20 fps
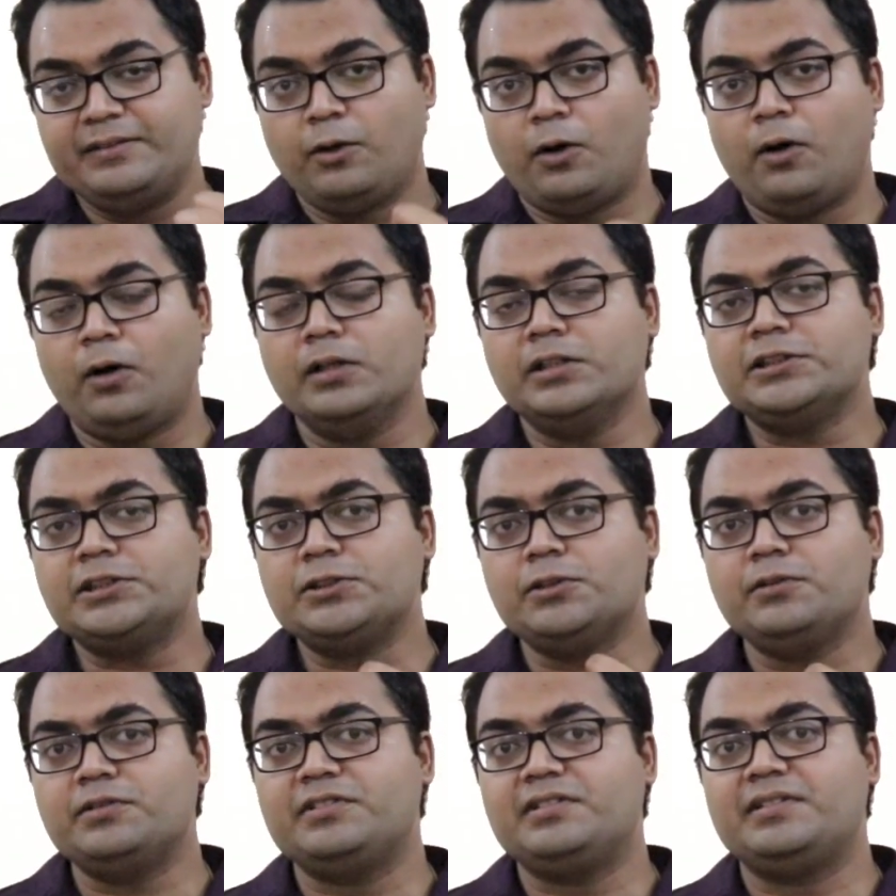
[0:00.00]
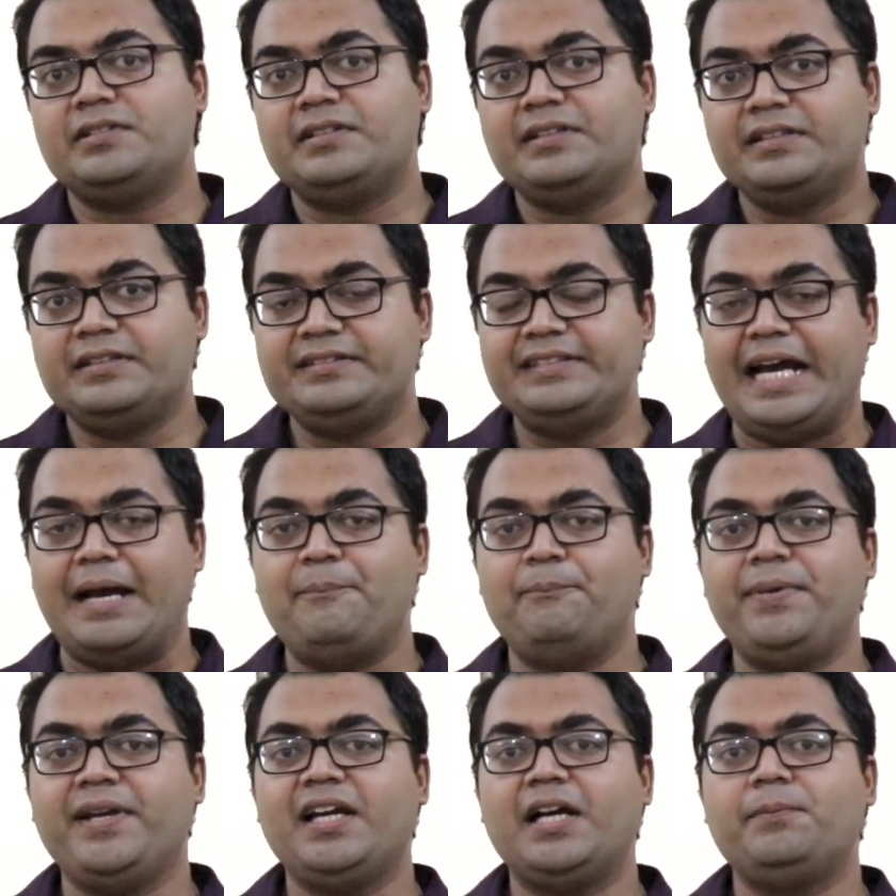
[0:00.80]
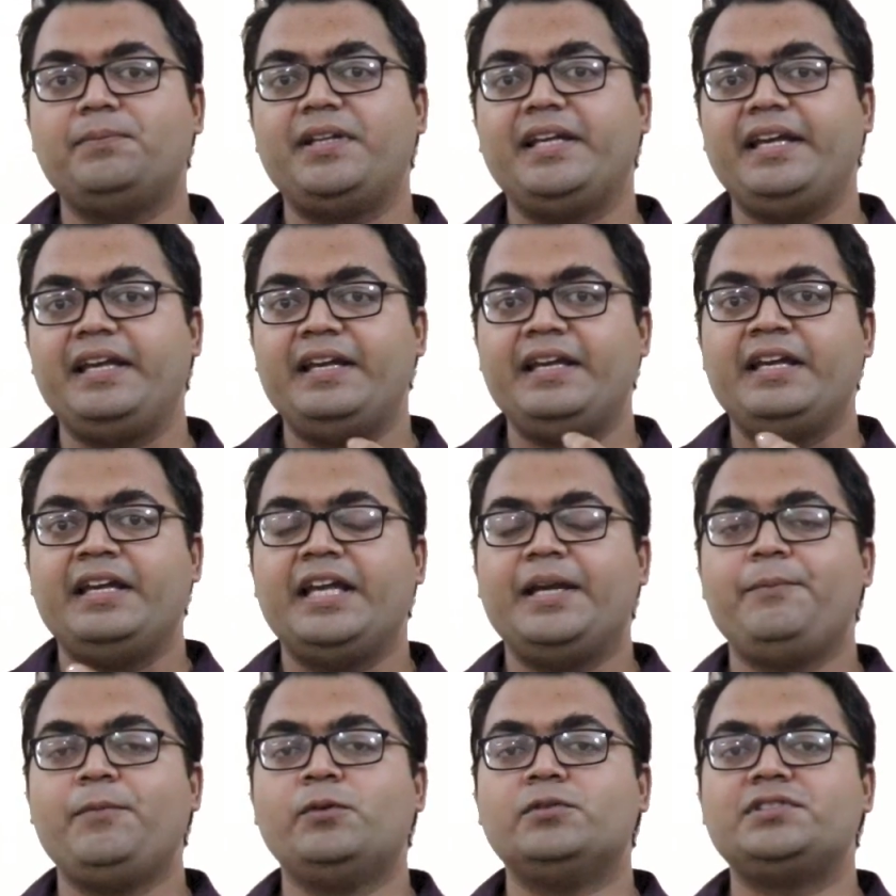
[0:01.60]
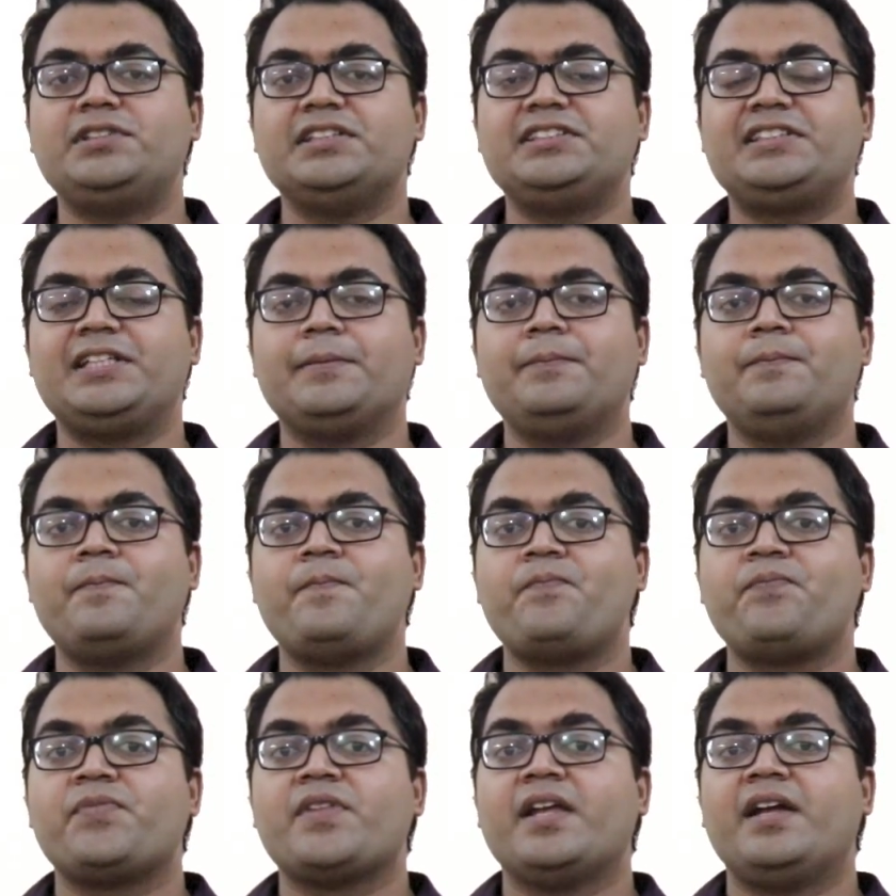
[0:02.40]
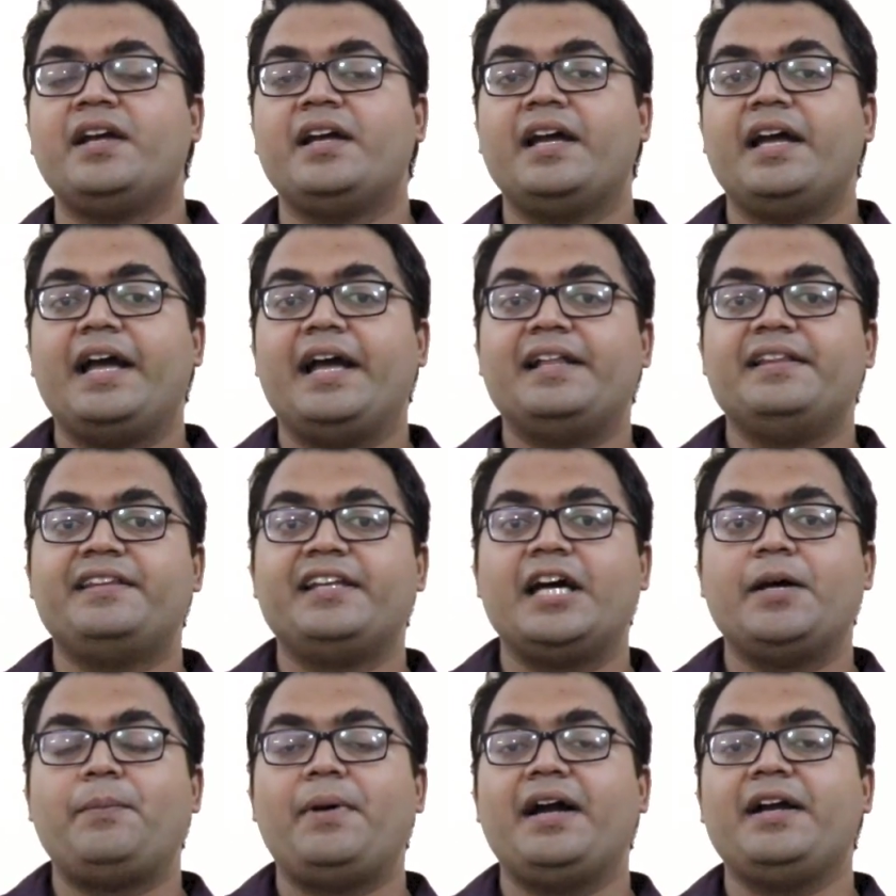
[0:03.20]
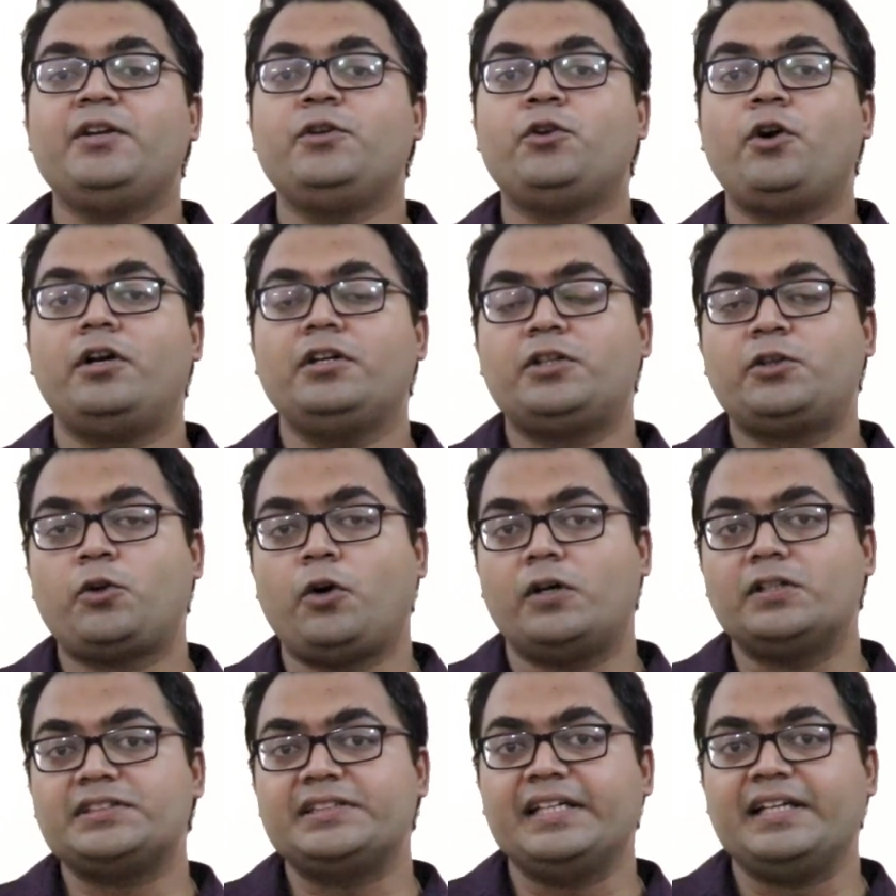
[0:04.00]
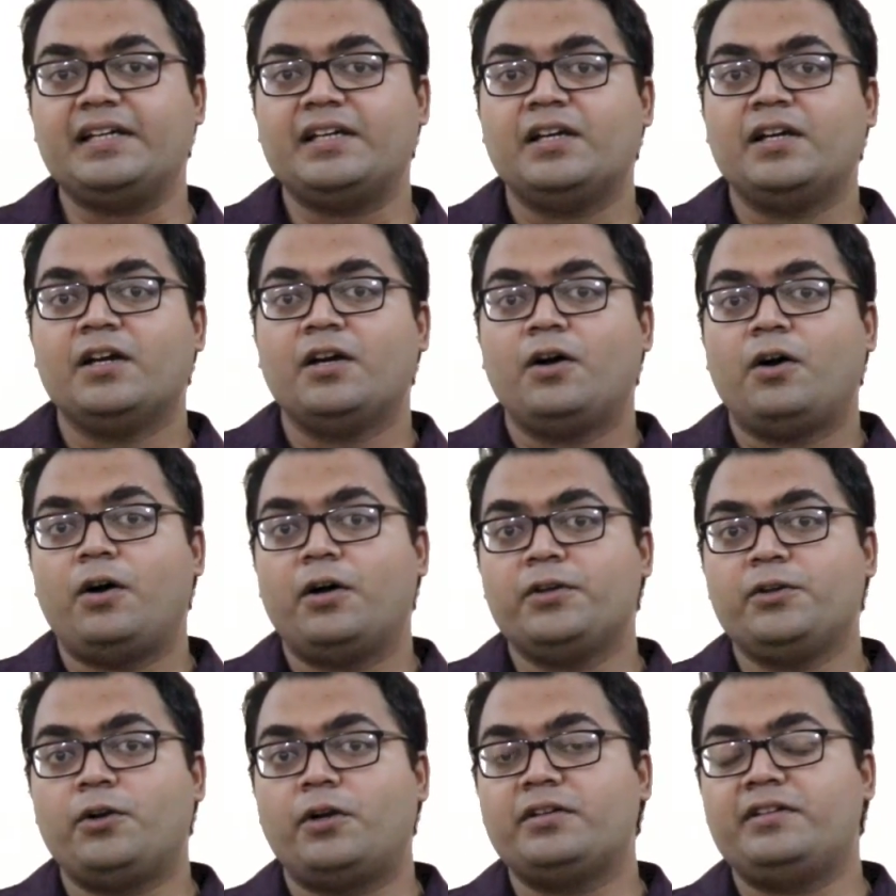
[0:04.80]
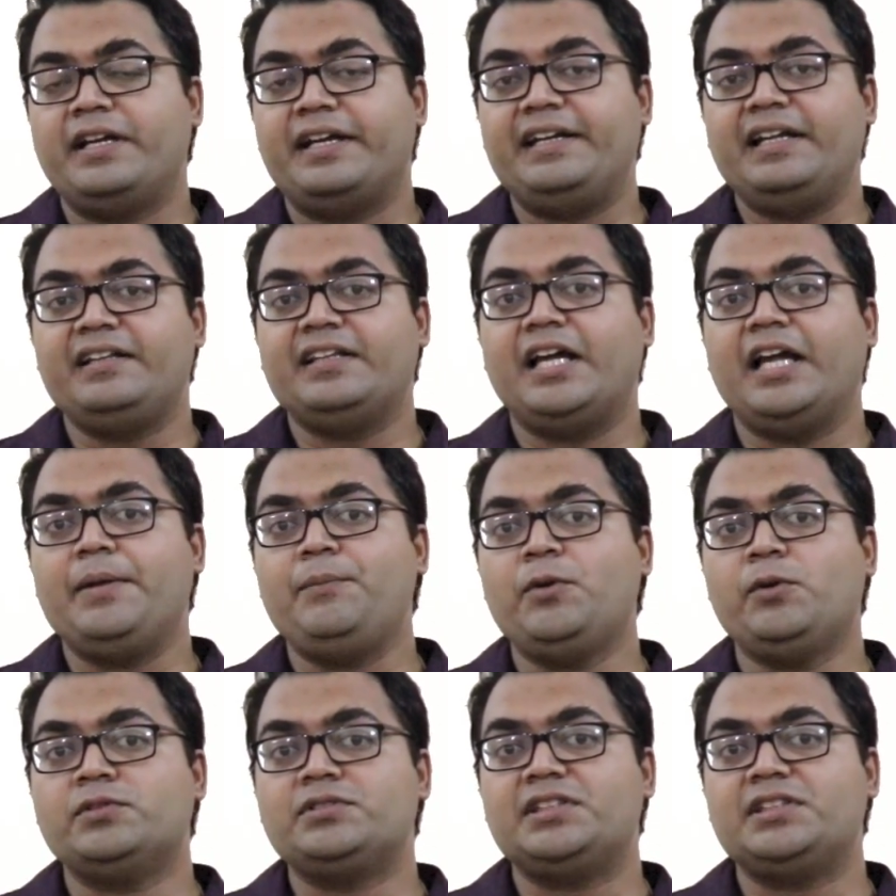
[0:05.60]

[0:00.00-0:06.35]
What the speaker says: also damping up the immune system and thereby not causing or not letting the immune